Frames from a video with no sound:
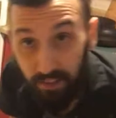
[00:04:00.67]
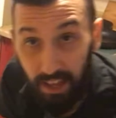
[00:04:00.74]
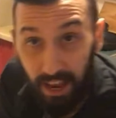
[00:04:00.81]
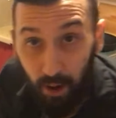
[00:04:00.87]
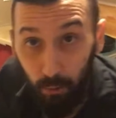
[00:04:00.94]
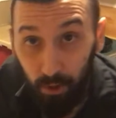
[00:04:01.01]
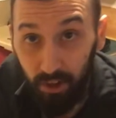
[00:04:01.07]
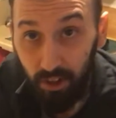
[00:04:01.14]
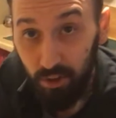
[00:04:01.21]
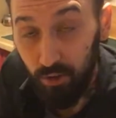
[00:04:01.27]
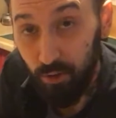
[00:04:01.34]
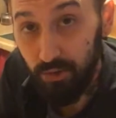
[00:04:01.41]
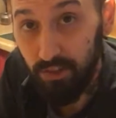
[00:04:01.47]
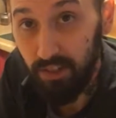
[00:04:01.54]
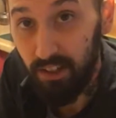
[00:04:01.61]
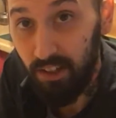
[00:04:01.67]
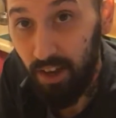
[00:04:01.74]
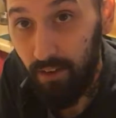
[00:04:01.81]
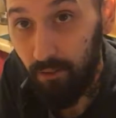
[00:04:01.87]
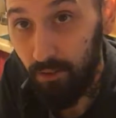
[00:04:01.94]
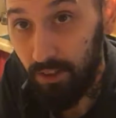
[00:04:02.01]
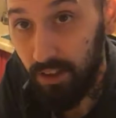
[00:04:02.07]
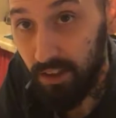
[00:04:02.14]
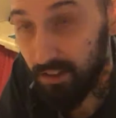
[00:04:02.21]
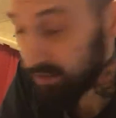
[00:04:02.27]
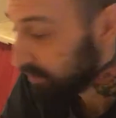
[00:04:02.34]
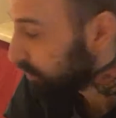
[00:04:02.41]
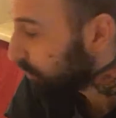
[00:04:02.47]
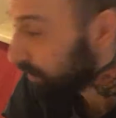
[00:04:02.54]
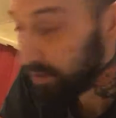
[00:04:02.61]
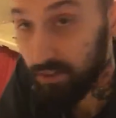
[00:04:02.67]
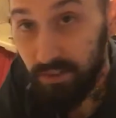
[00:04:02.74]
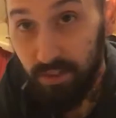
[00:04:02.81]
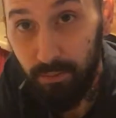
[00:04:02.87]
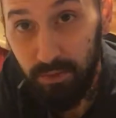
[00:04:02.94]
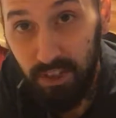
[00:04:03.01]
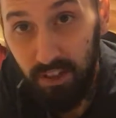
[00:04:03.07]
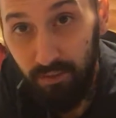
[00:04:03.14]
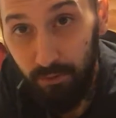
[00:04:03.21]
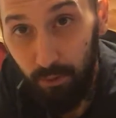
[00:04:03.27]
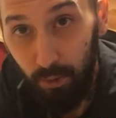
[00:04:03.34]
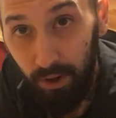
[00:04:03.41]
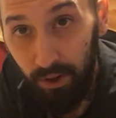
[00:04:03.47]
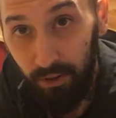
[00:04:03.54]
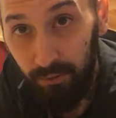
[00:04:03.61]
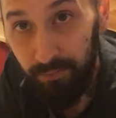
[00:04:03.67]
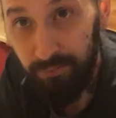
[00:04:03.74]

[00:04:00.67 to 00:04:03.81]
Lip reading: Now we're going to loosely cover this with some tin foil.